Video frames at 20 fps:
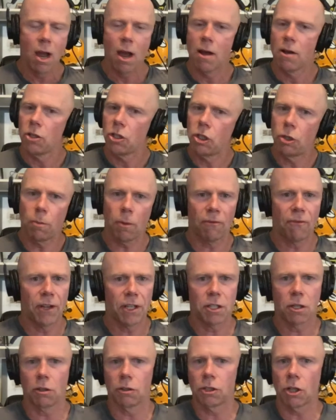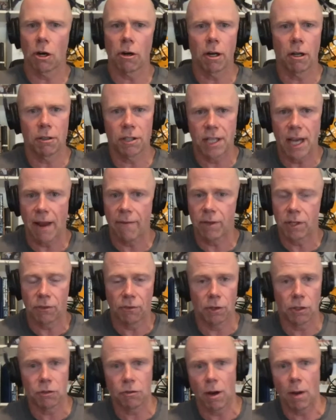super physical, Darnell Savage,
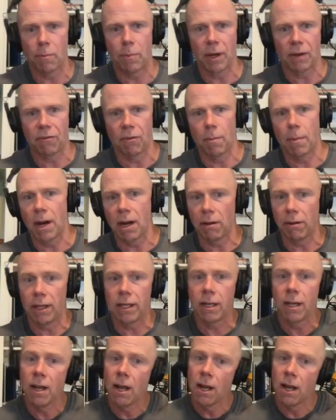first-round pick from Maryland,